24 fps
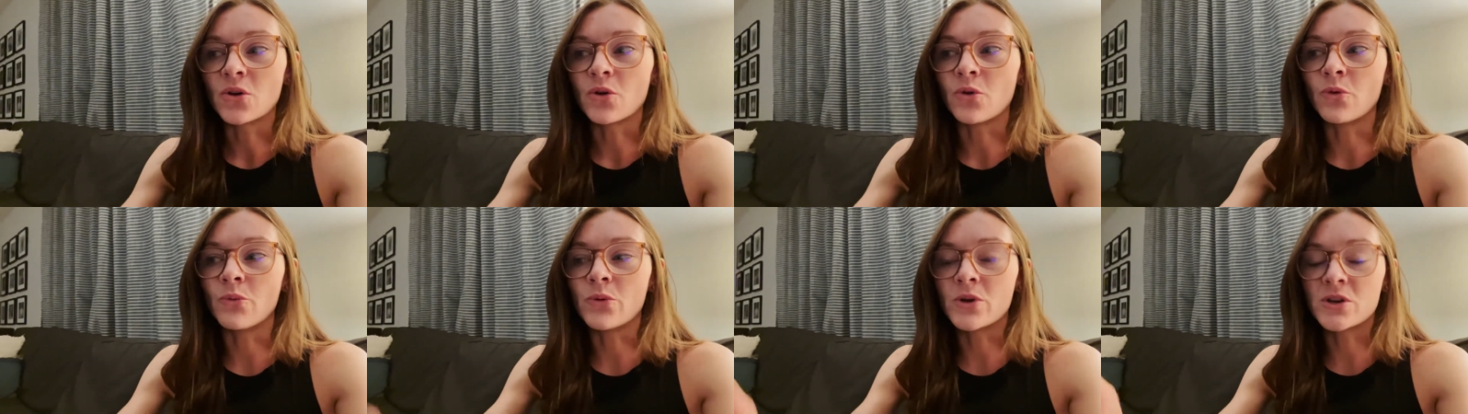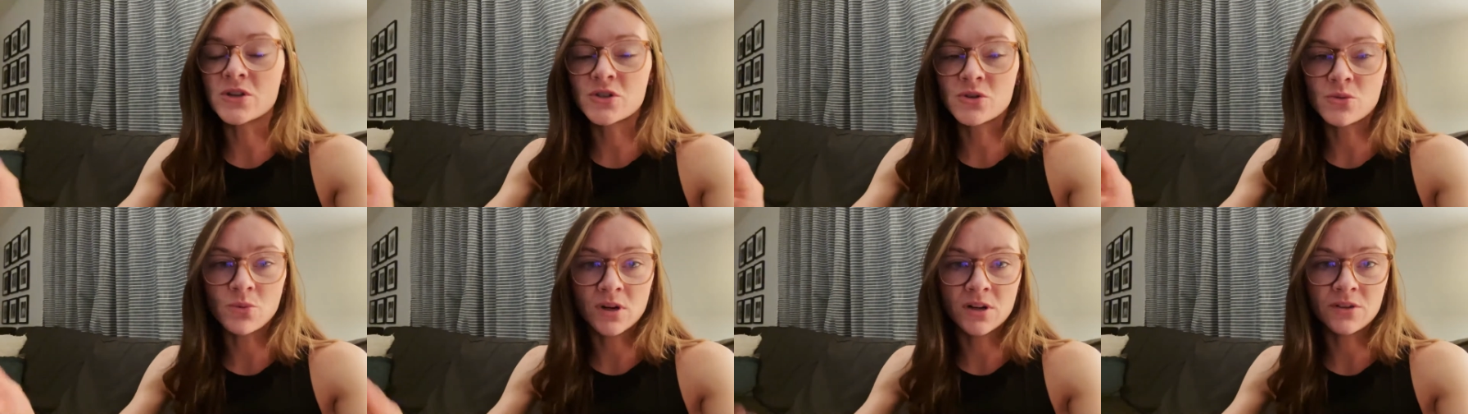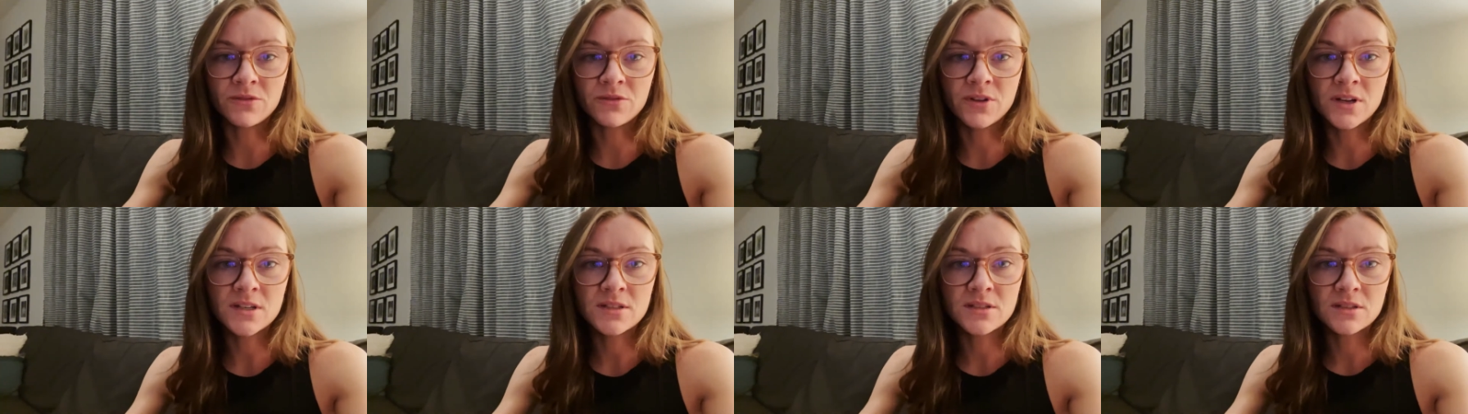which one
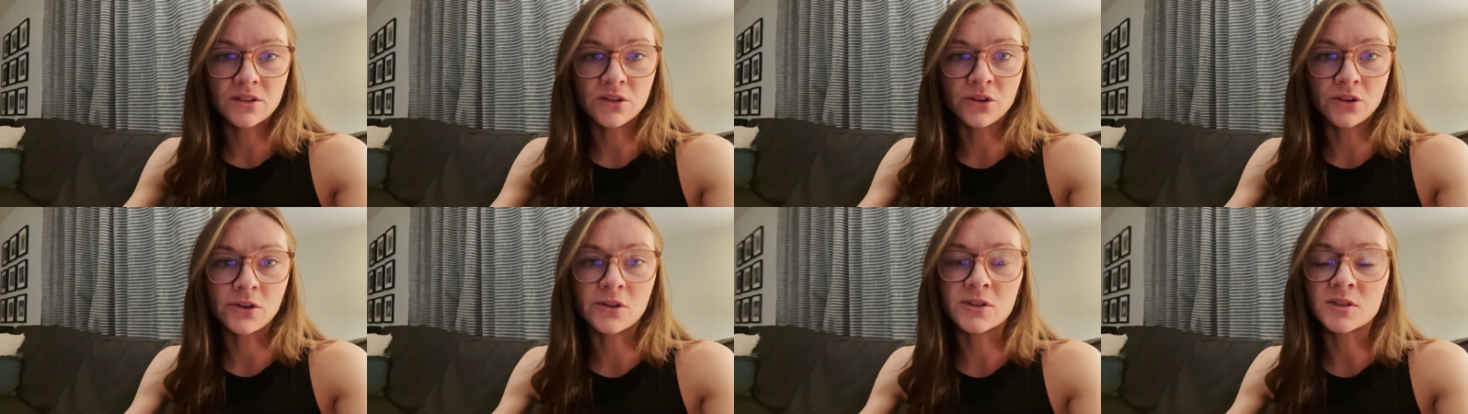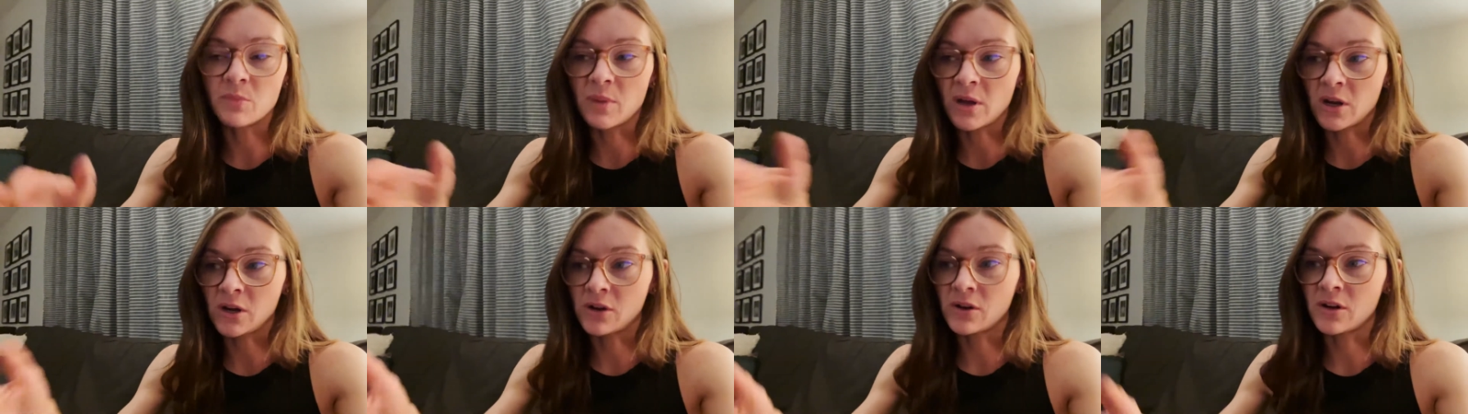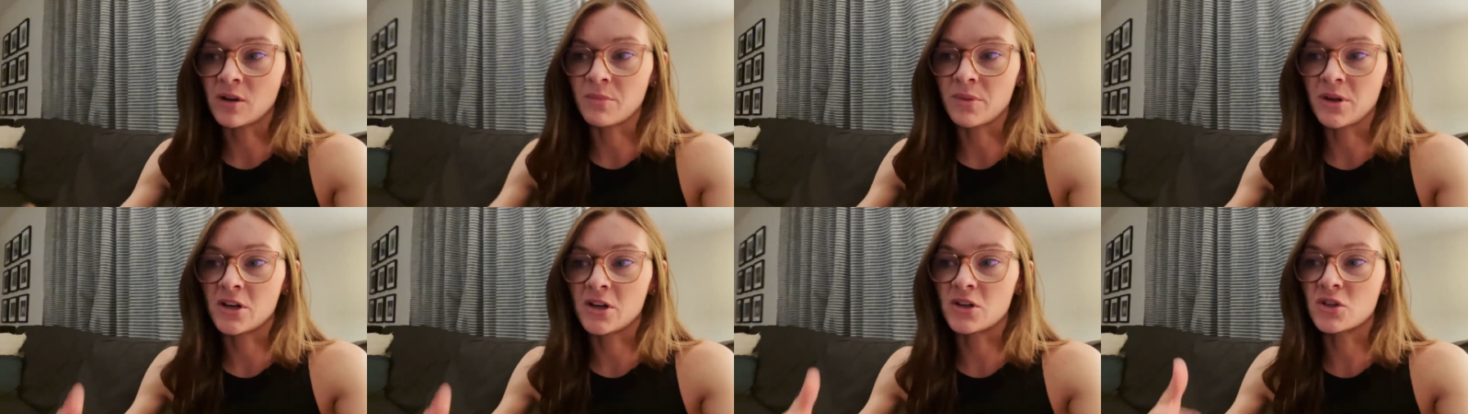of us looks better
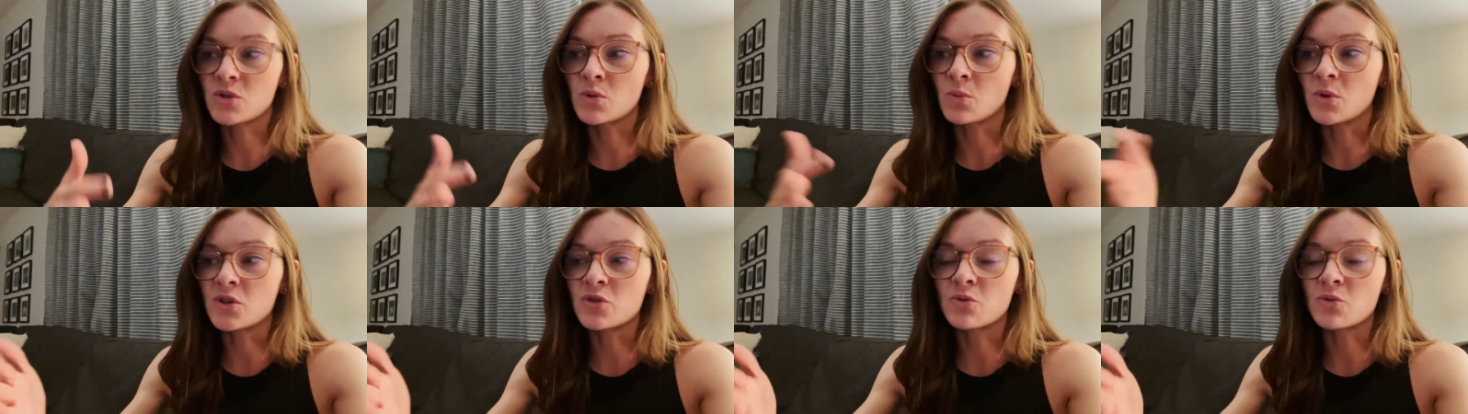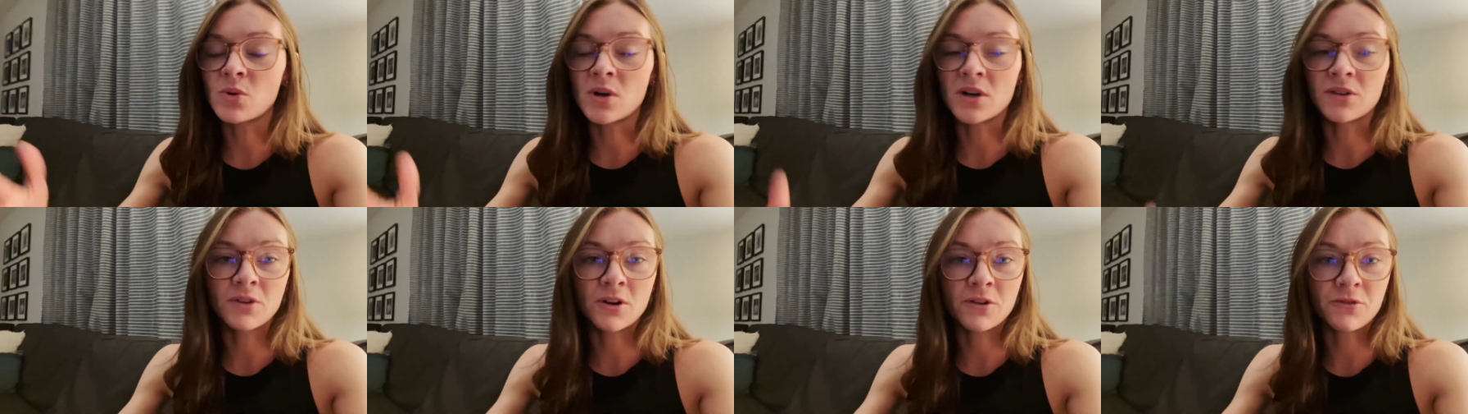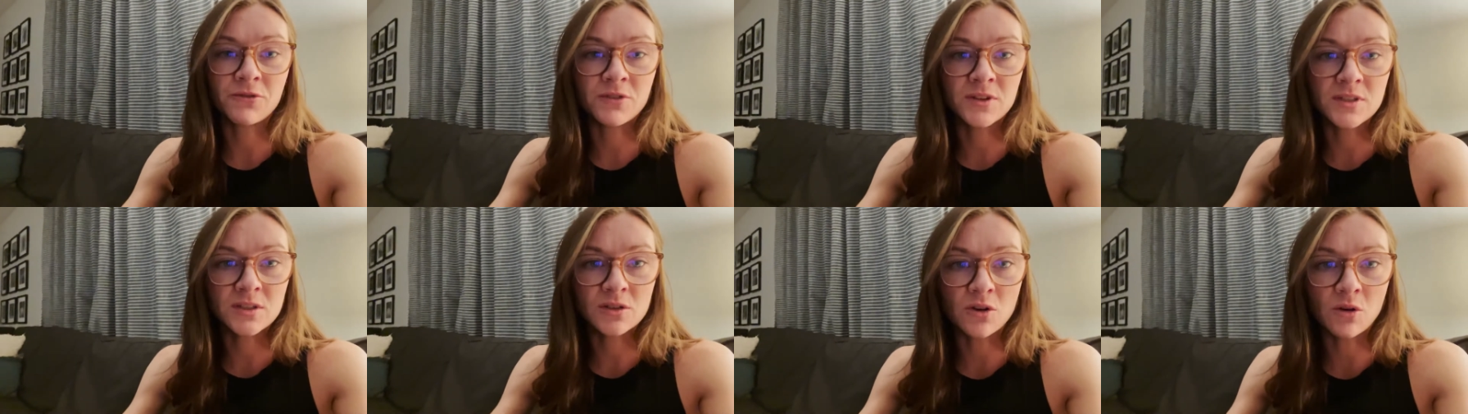in appearance, which one of our
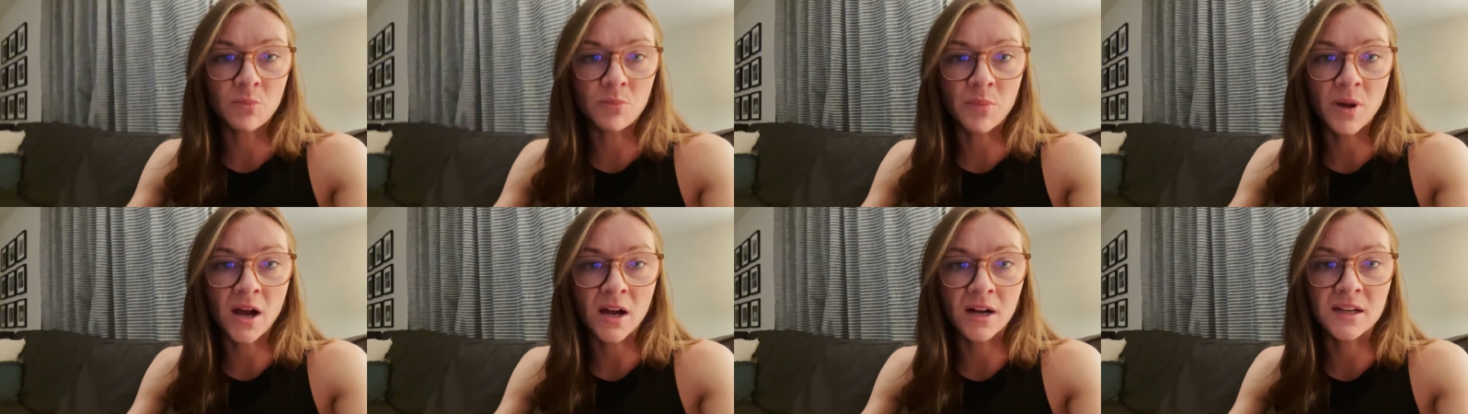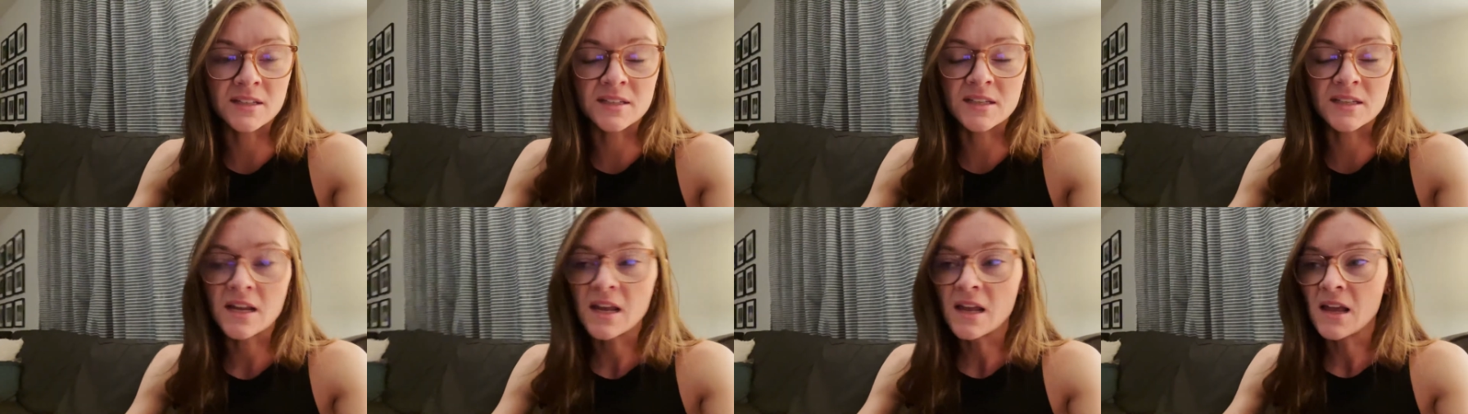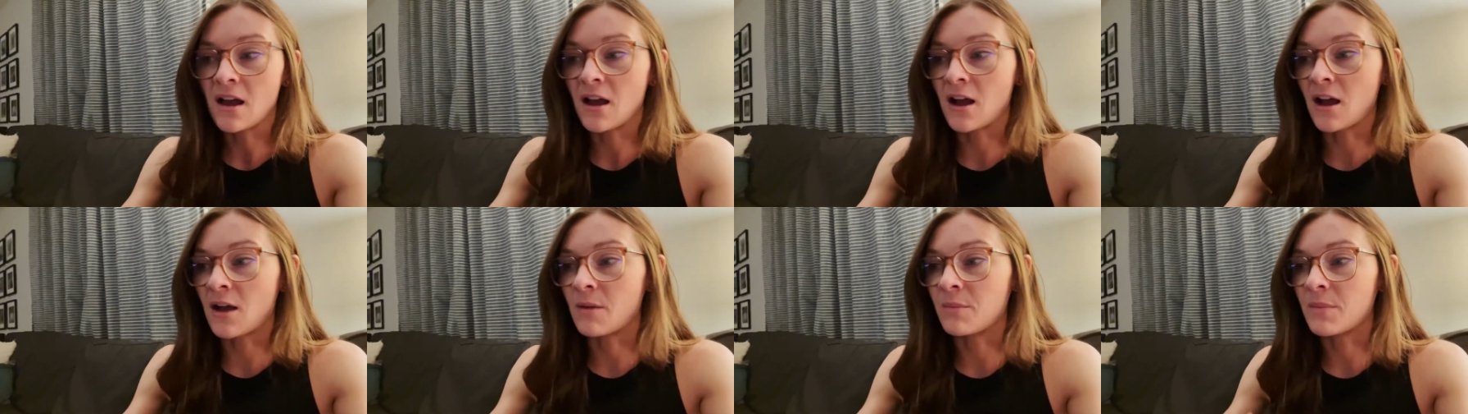physical bodies
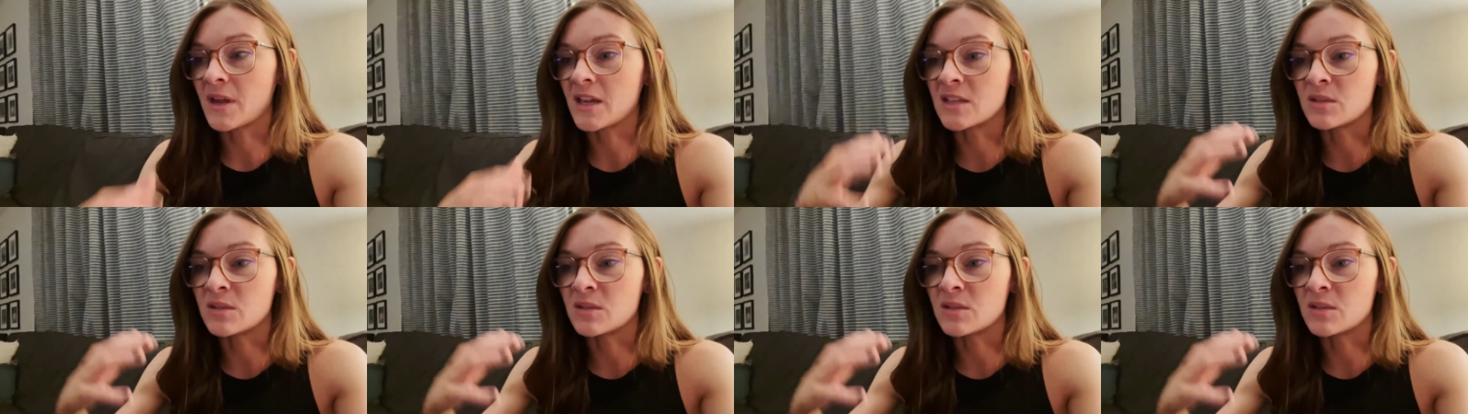um,